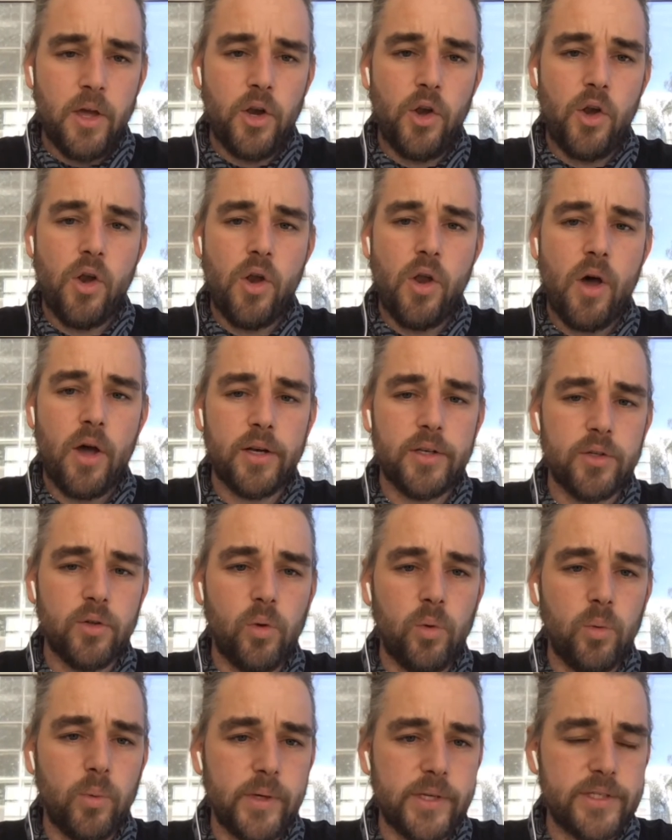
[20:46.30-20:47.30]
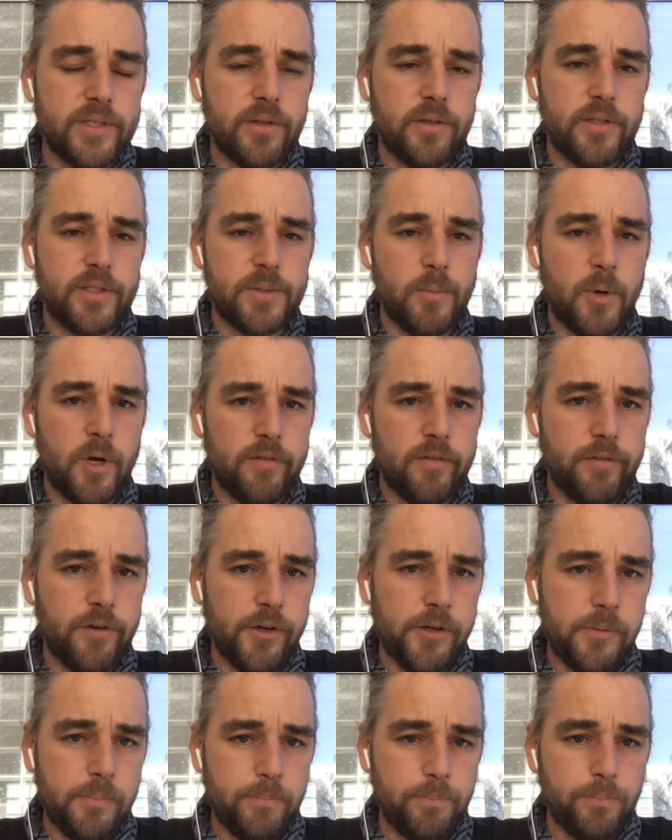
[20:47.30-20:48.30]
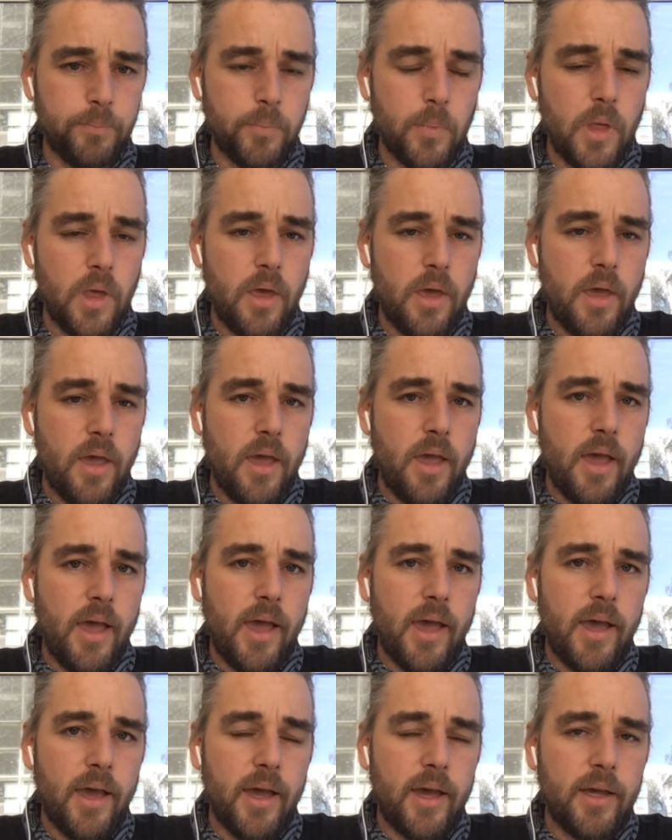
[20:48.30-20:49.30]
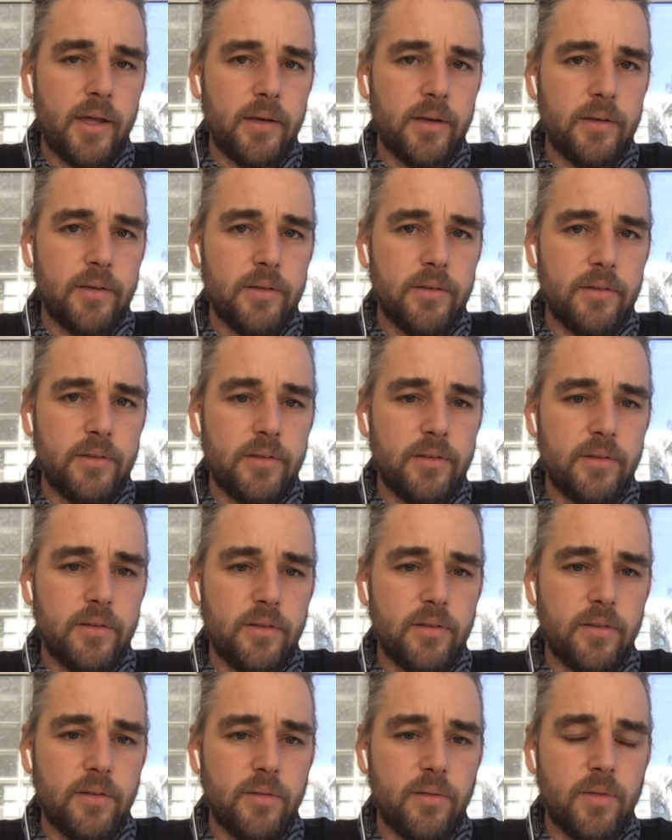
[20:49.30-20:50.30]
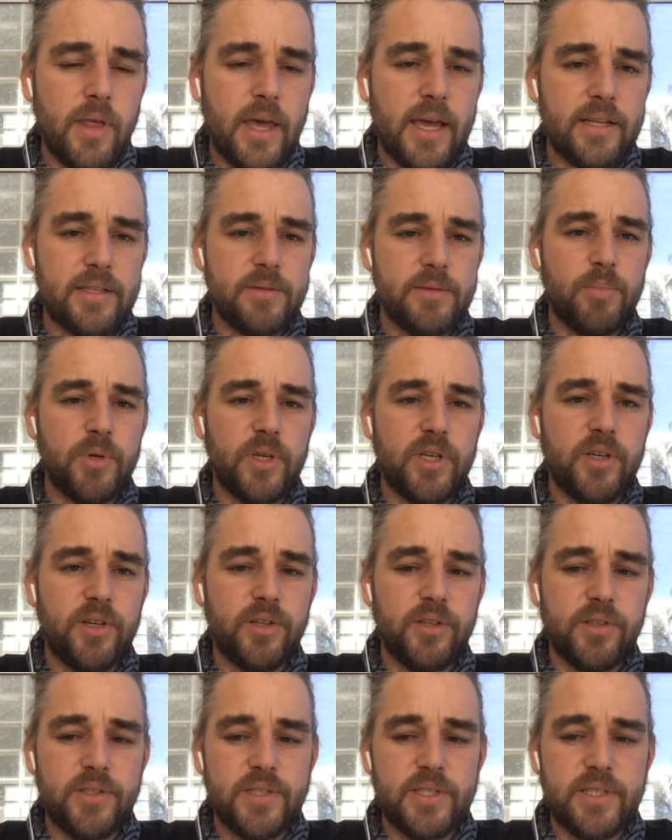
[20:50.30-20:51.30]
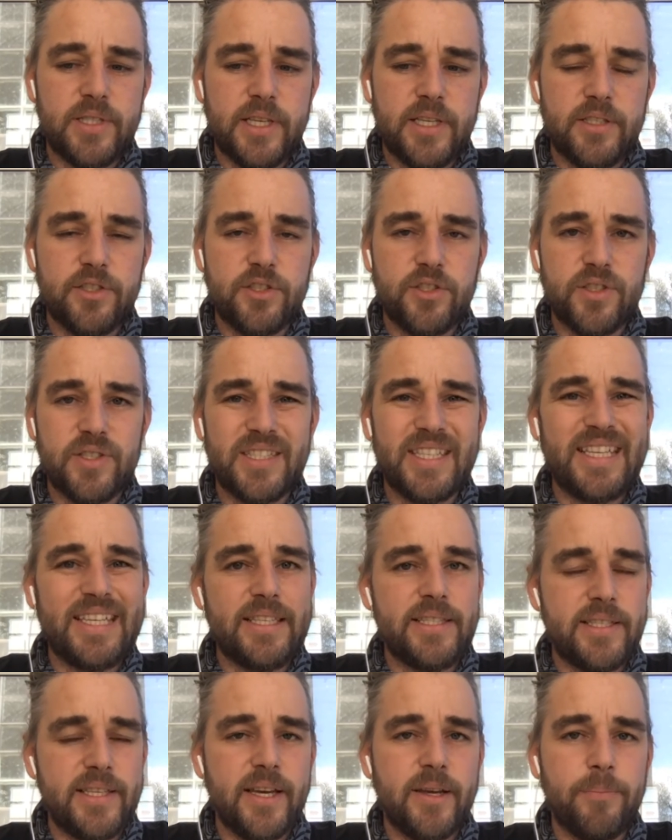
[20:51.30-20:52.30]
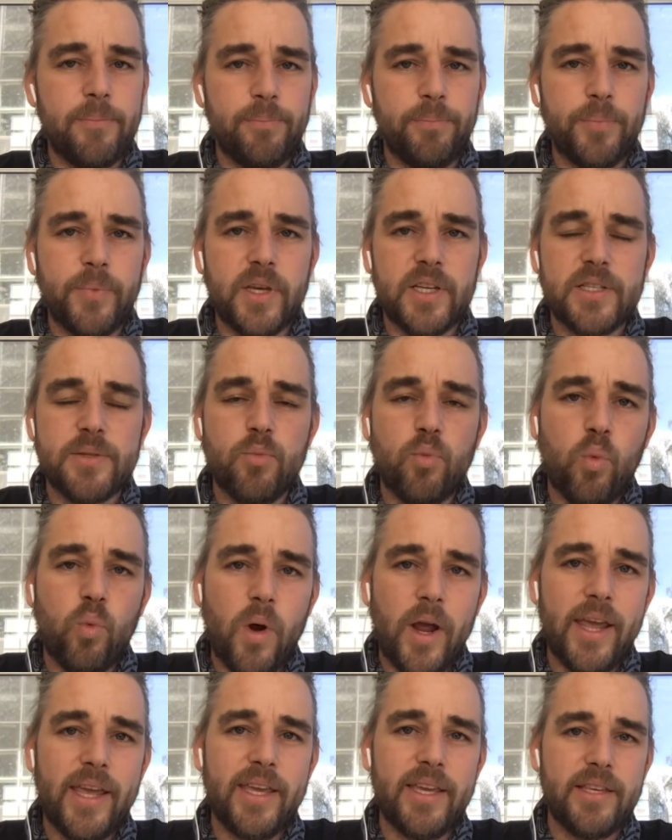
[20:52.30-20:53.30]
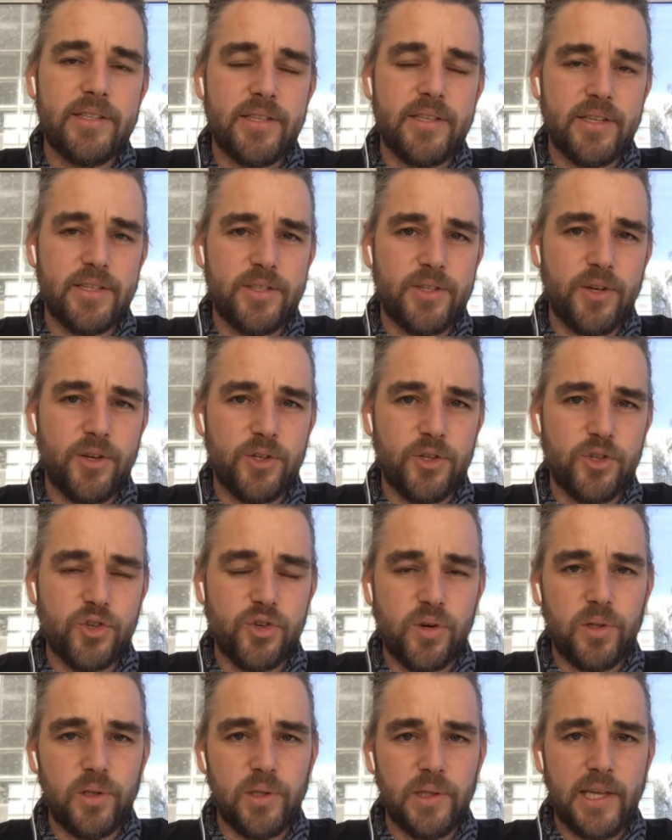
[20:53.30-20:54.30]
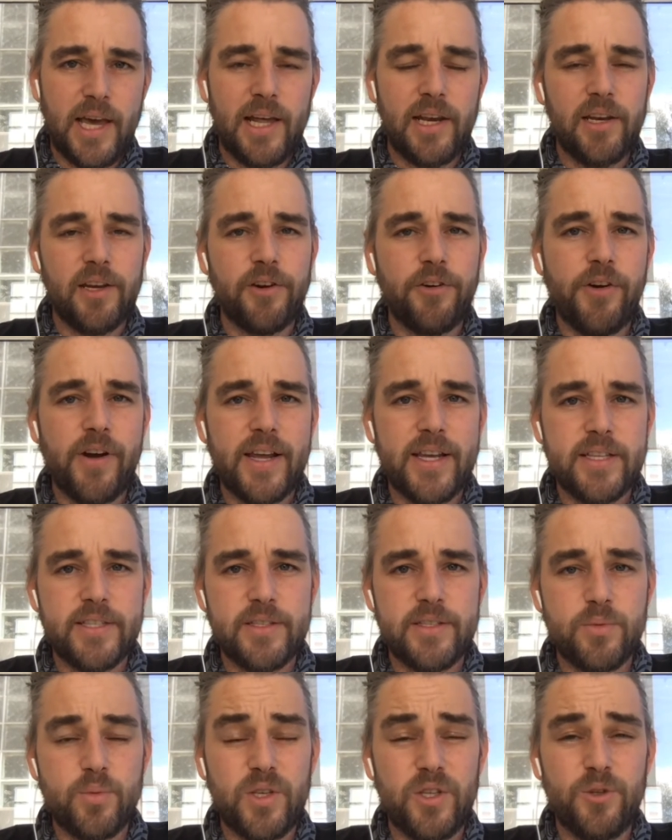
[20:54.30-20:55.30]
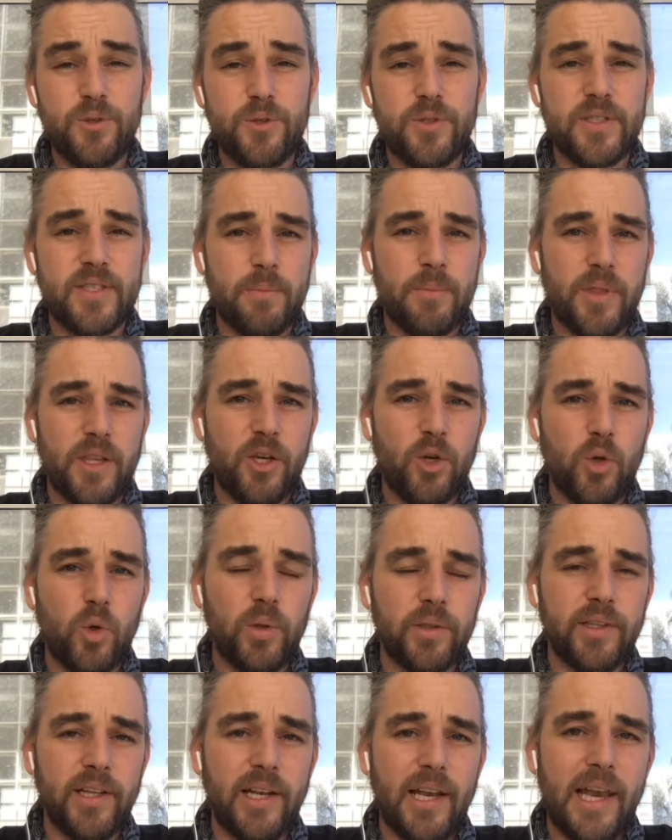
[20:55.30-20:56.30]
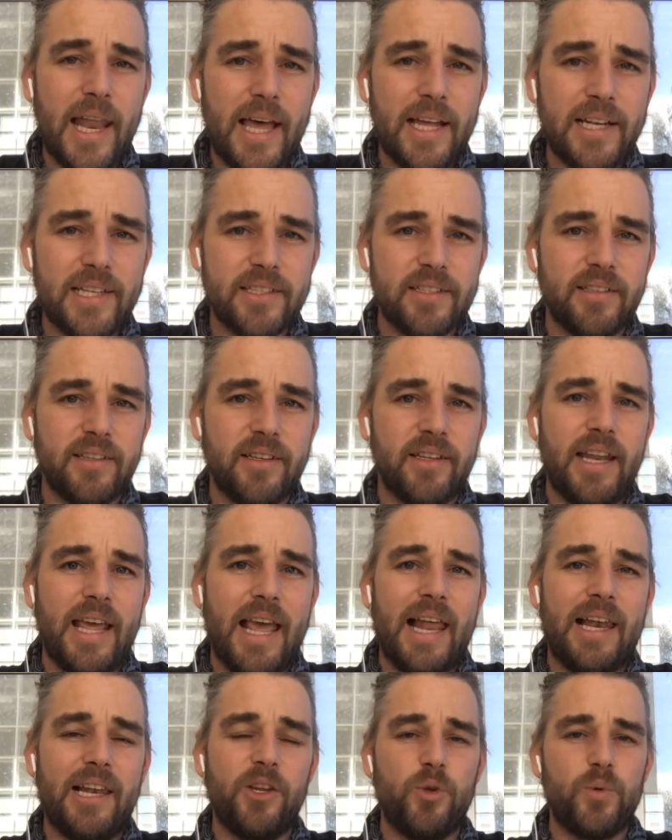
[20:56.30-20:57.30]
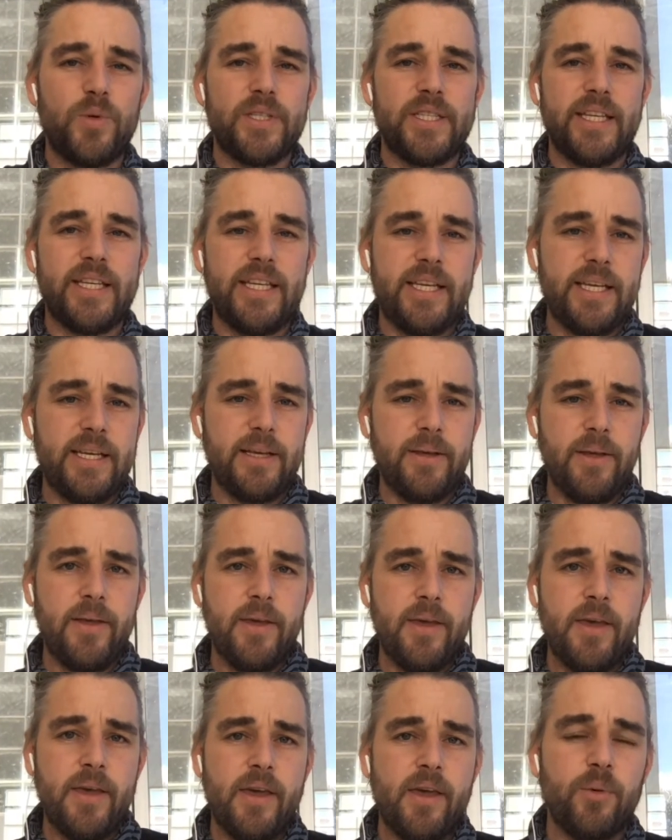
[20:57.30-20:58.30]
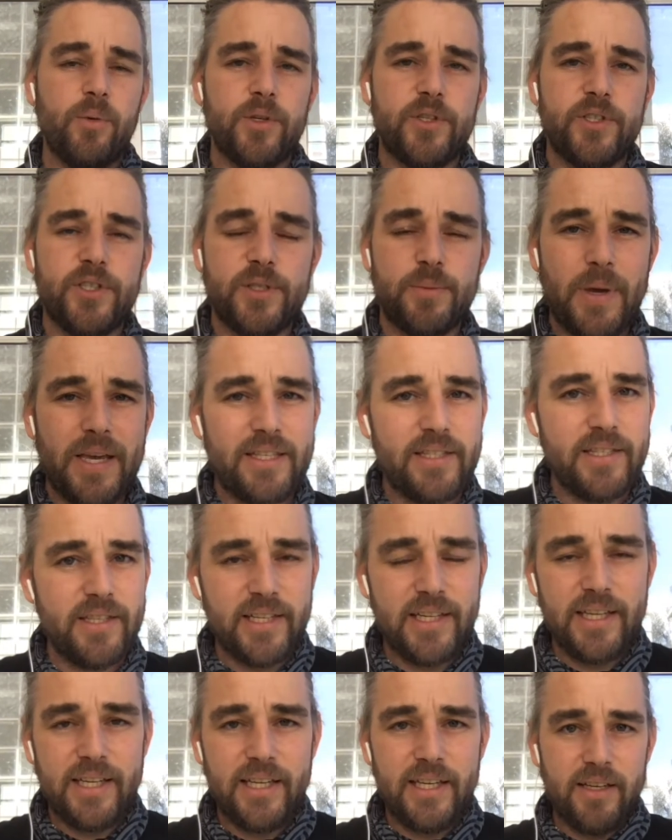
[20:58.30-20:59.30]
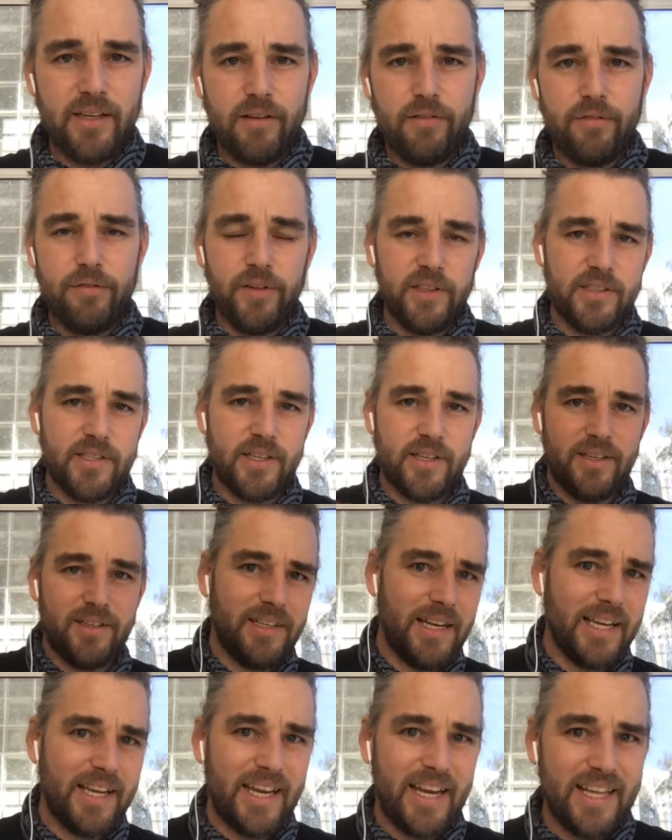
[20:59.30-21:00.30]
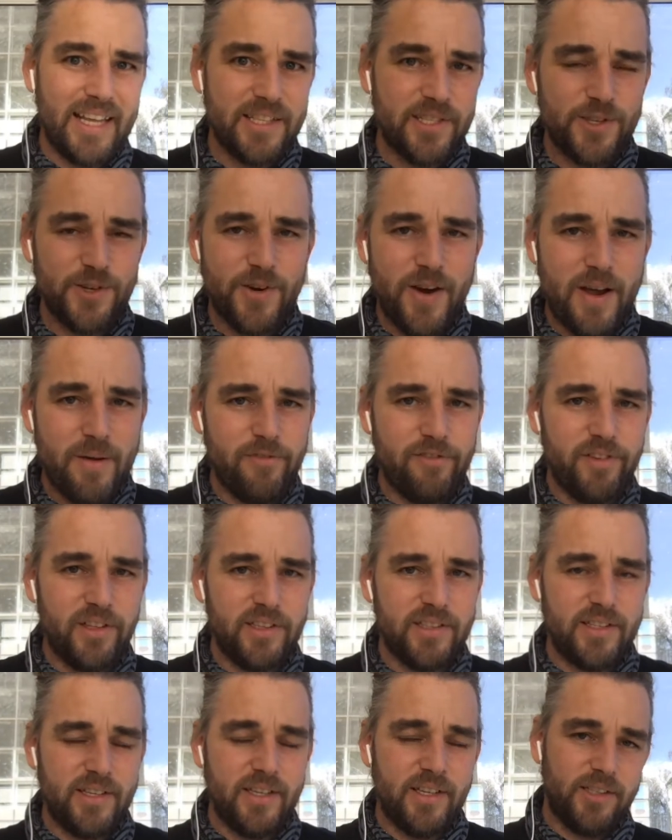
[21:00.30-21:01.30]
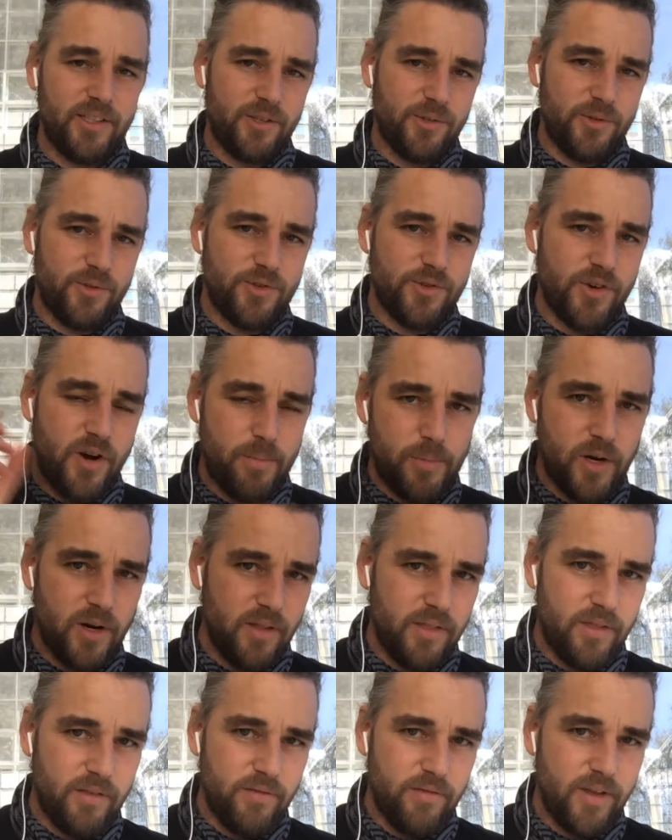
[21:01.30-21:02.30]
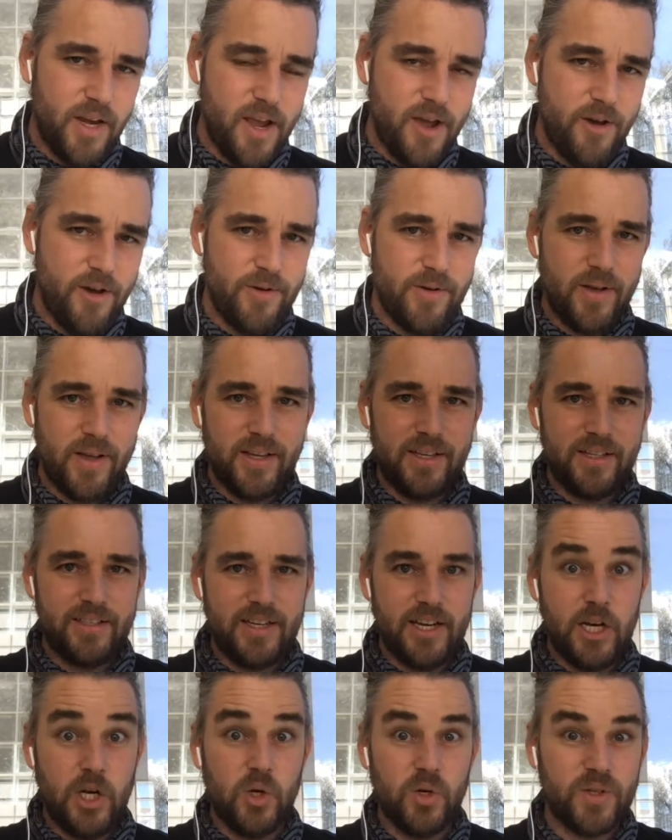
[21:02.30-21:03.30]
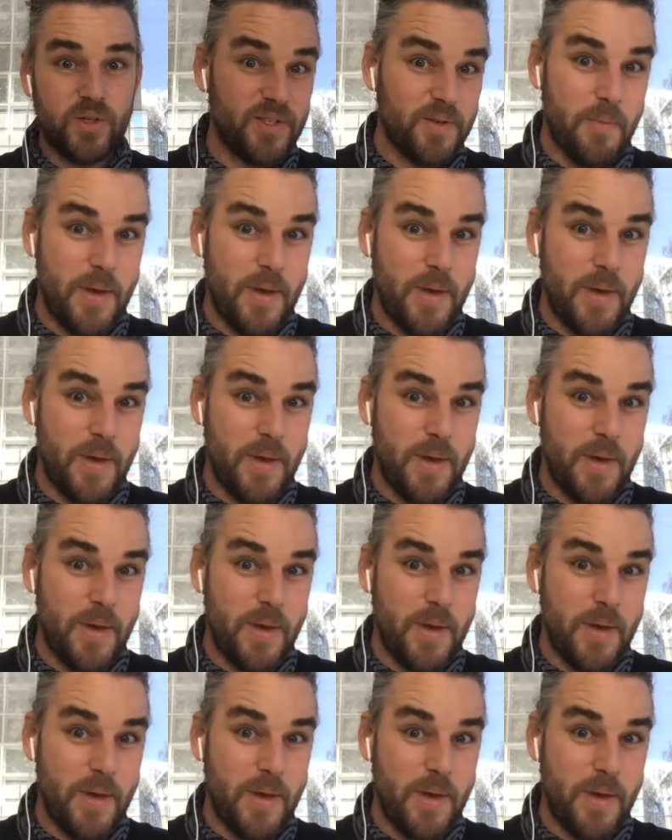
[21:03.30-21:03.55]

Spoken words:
not always on a smartphone. And that's because it's just easier. It's way easier to control color grades. We use something called a LUT, an L-U-T, which is basically a filter, like an Instagram filter. You drop it on the video and it looks